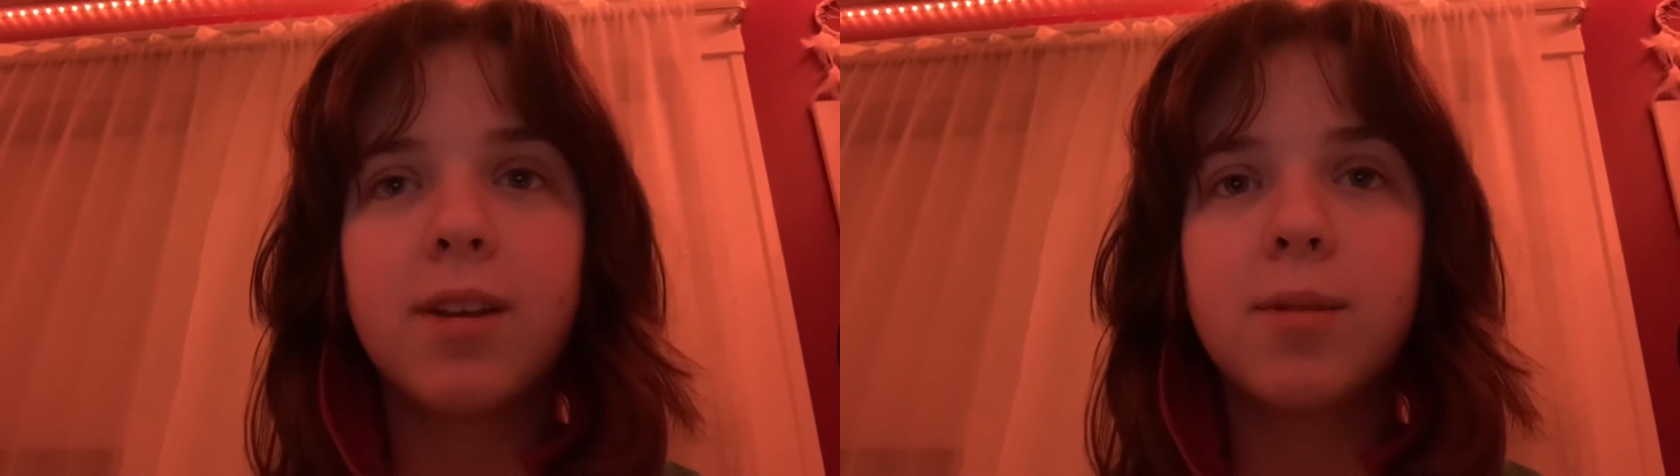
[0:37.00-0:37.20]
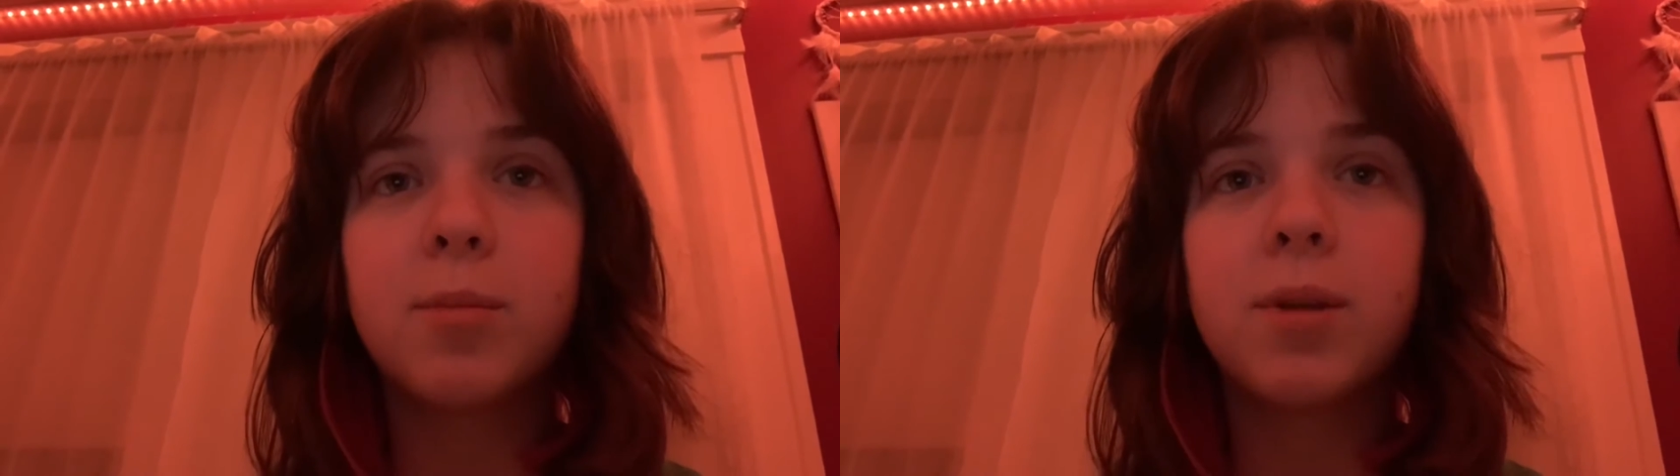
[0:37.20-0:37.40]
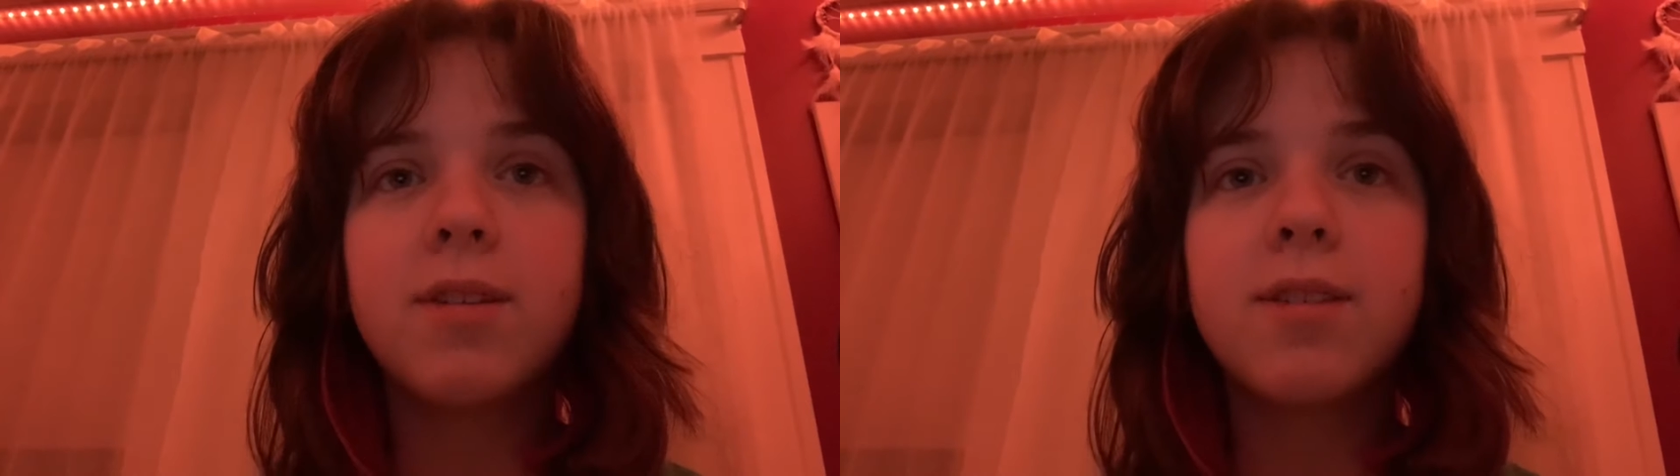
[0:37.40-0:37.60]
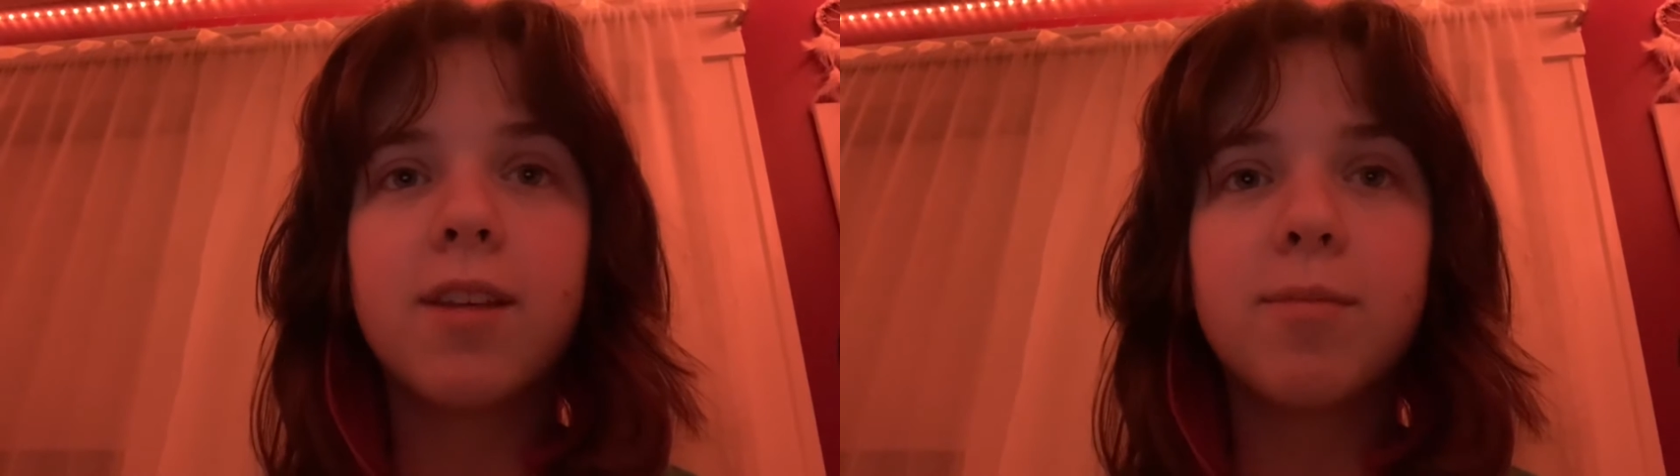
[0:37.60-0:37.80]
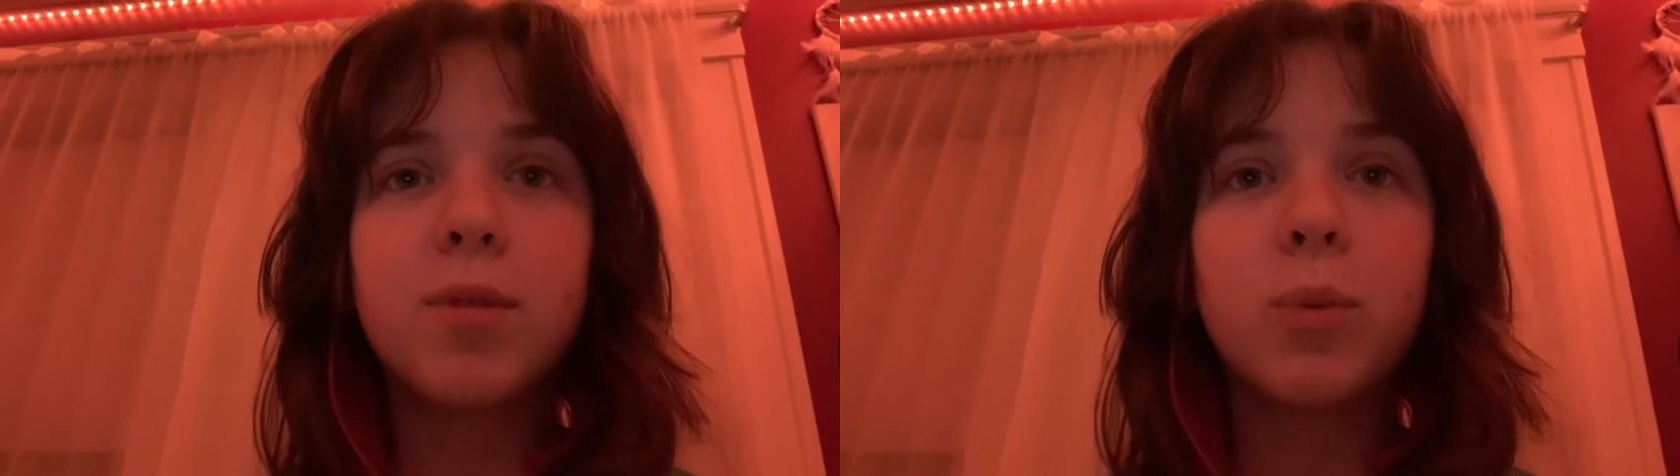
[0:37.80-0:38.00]
Please give
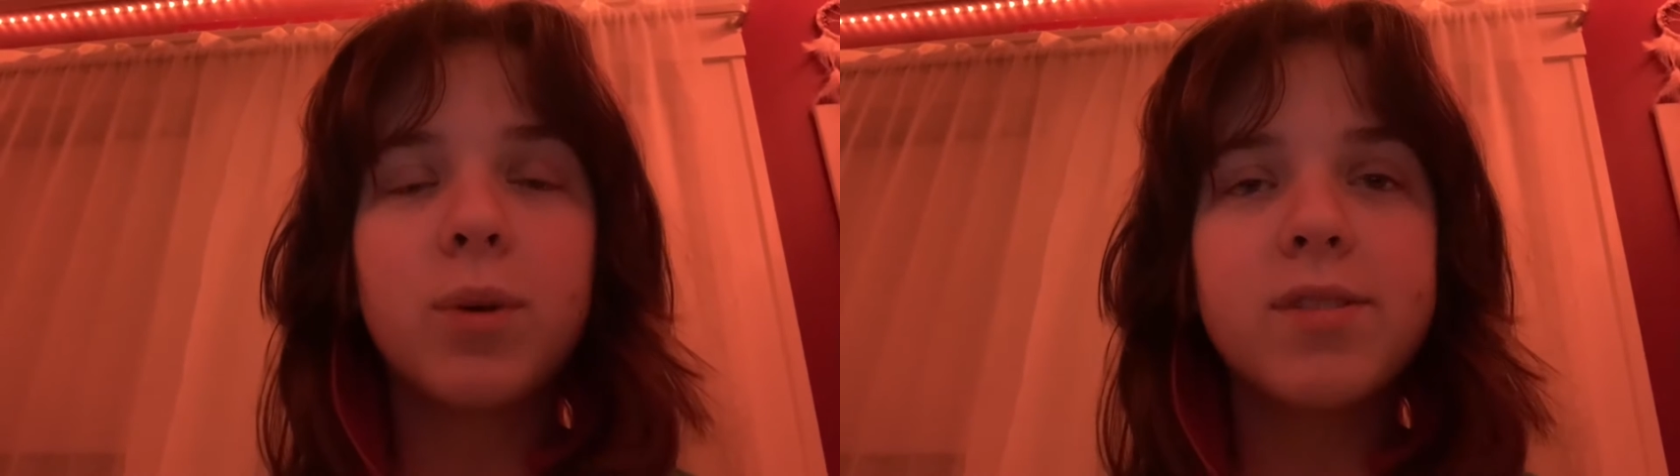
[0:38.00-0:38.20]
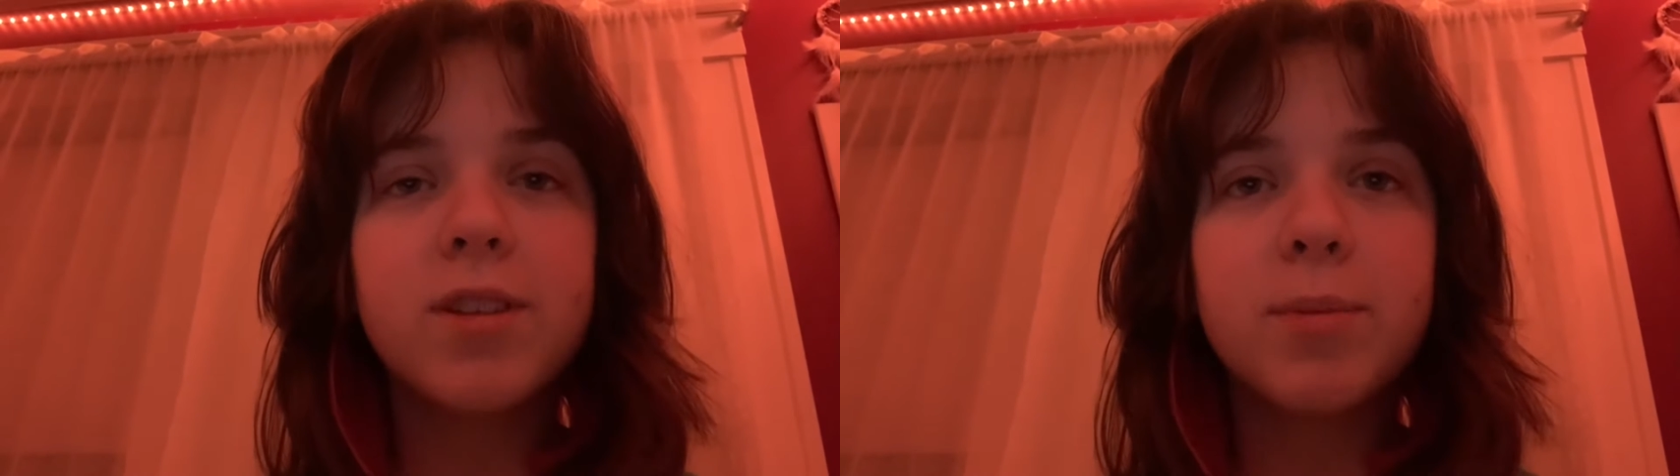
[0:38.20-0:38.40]
me wisdom